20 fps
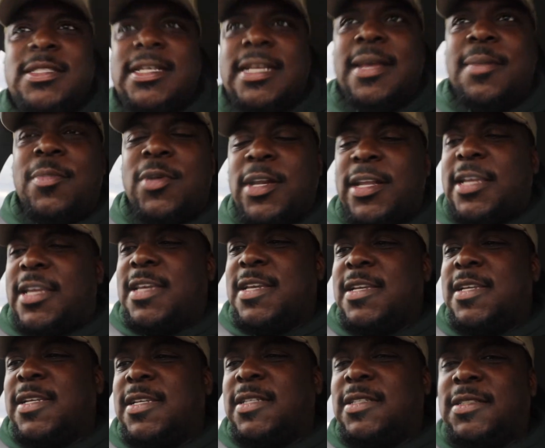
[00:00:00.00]
say I'm on the
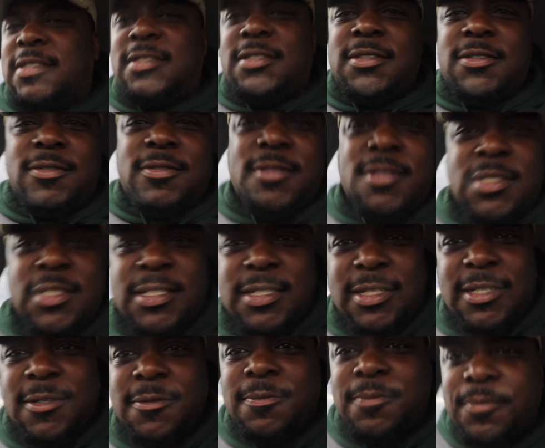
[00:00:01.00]
keys. Let's
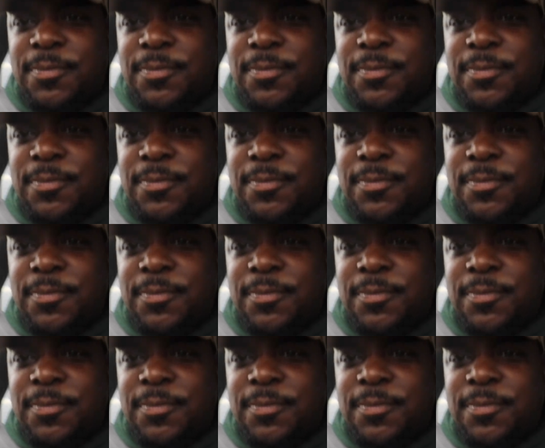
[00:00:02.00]
see.